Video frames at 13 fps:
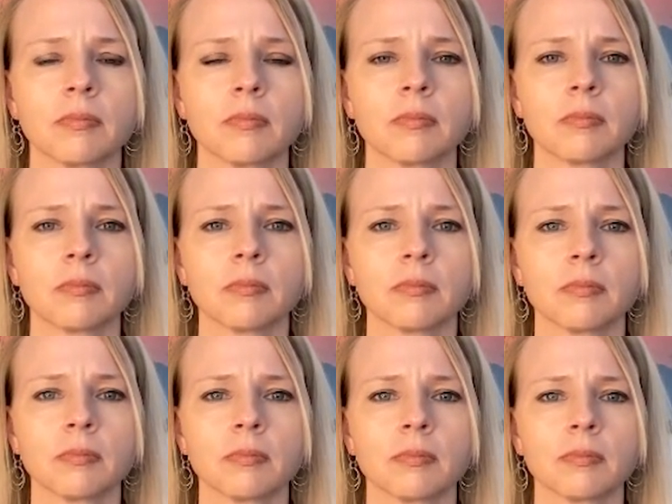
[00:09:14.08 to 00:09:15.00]

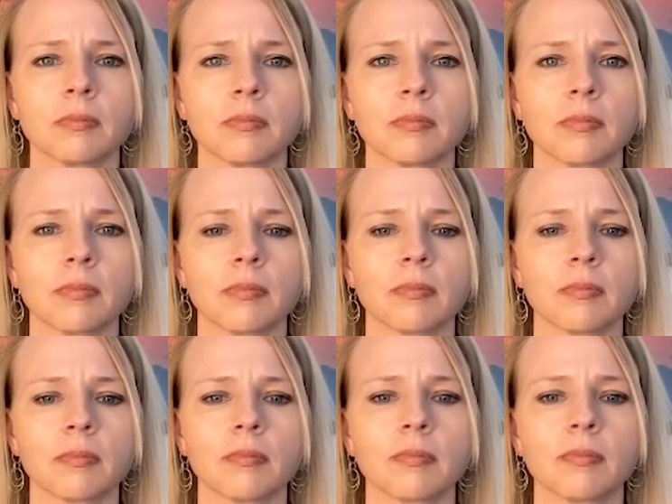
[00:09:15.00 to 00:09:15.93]

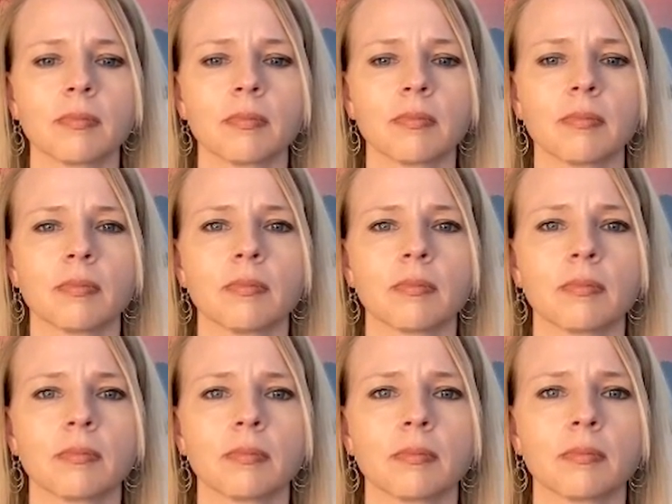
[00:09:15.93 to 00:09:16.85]

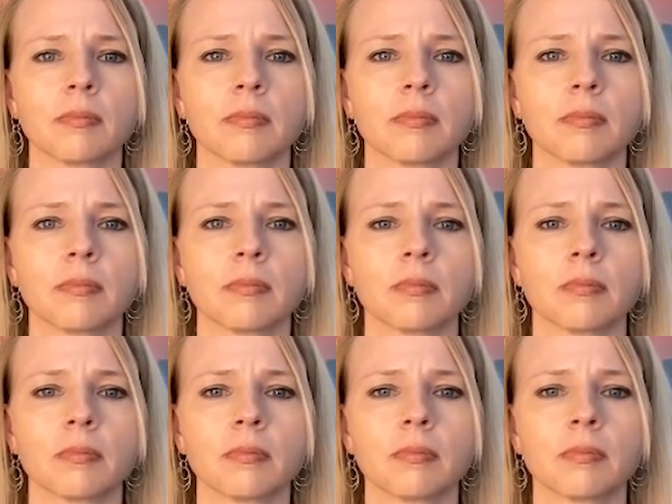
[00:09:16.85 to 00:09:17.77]

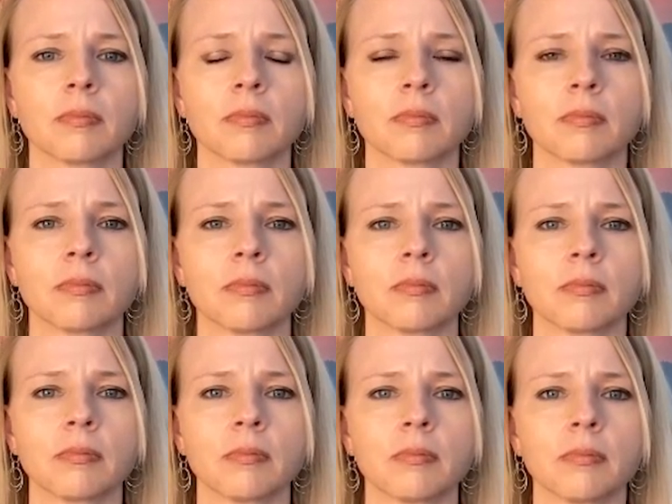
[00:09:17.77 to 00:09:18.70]

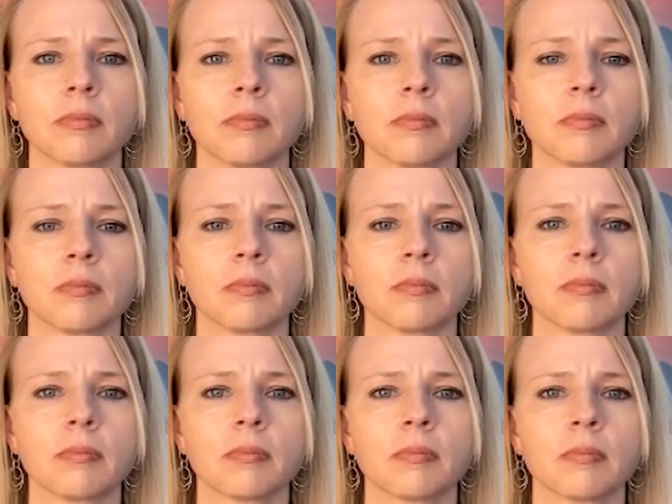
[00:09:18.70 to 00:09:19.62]

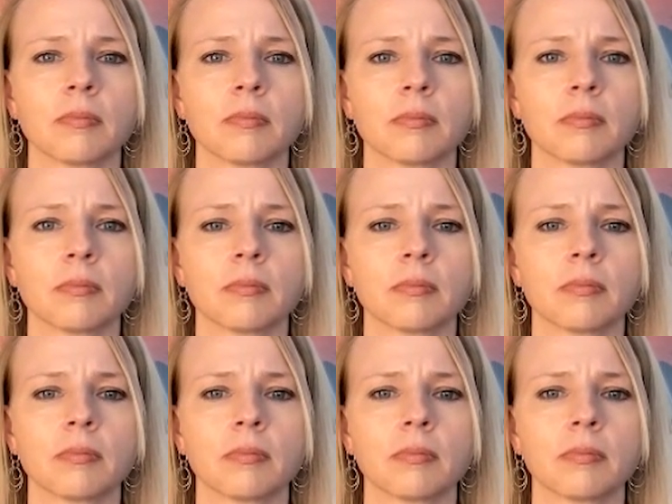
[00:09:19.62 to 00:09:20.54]

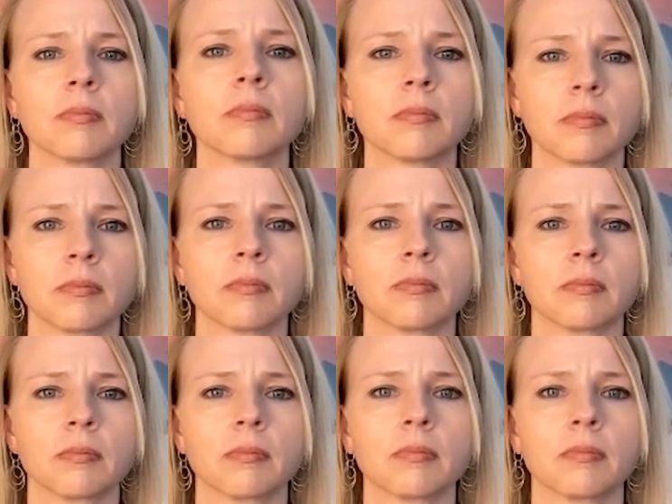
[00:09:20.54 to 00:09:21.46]

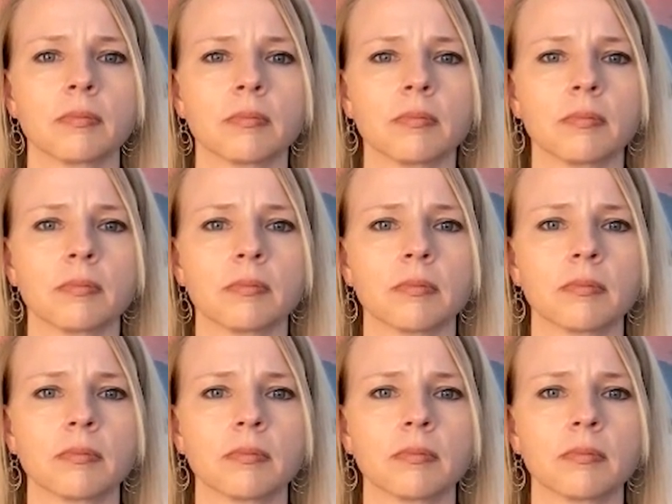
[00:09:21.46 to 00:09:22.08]
The person shown says nothing.